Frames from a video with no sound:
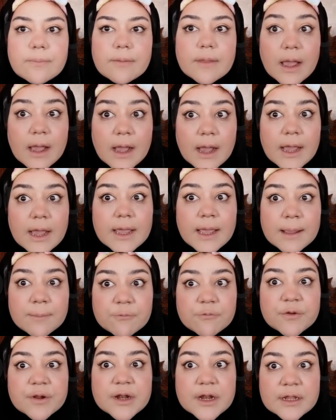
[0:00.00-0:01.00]
I am
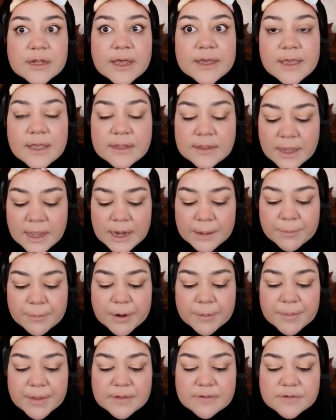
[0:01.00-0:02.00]
really liking the eyebrow
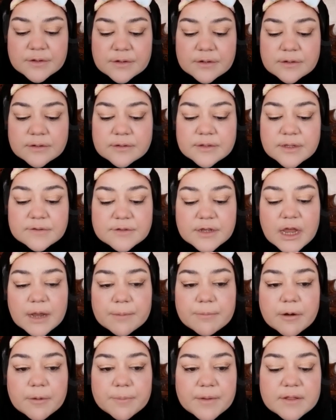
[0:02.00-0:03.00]
pencil. This
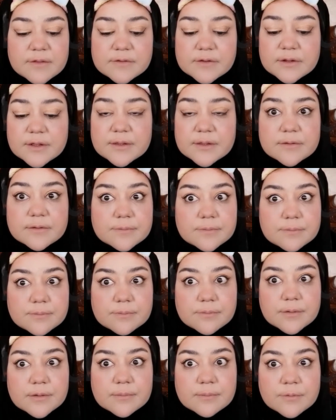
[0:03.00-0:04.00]
eyebrow pencil is
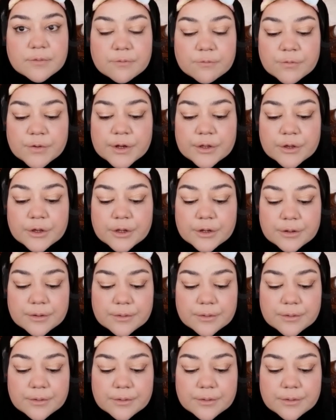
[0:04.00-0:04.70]
really good.